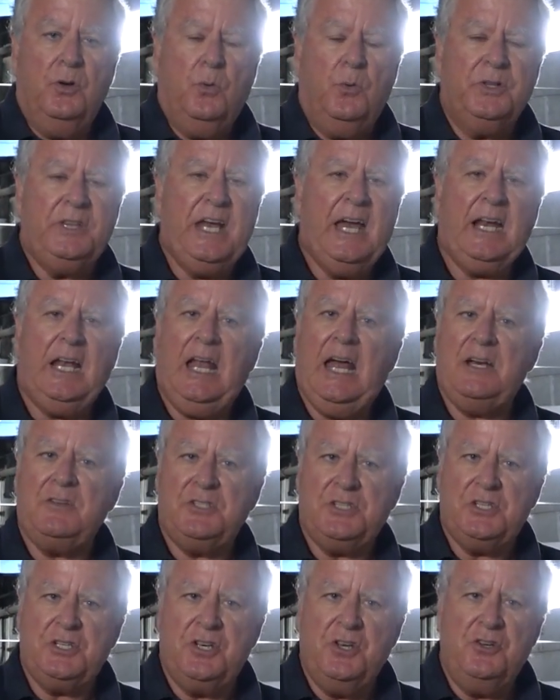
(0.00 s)
What that
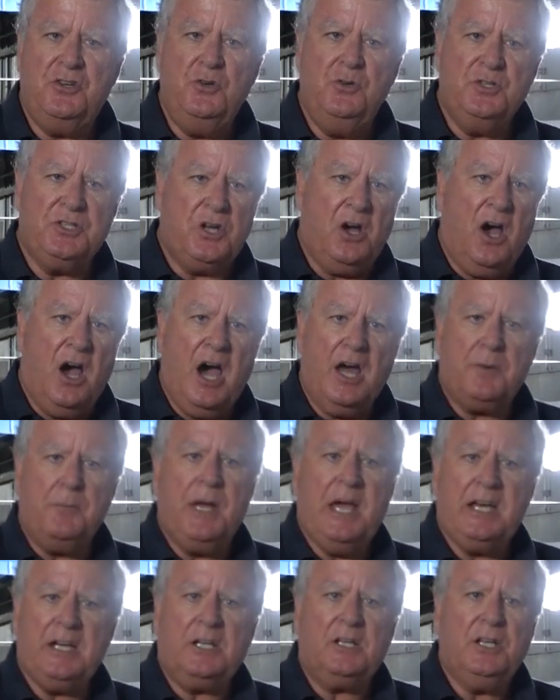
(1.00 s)
allows us to do is
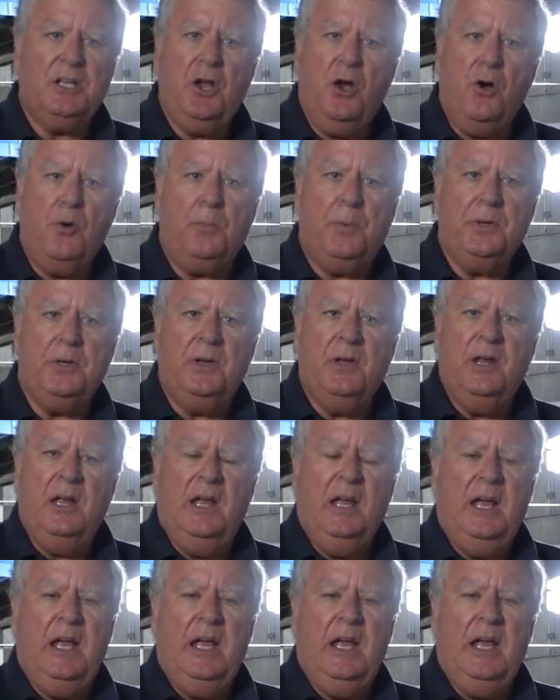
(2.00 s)
automatically open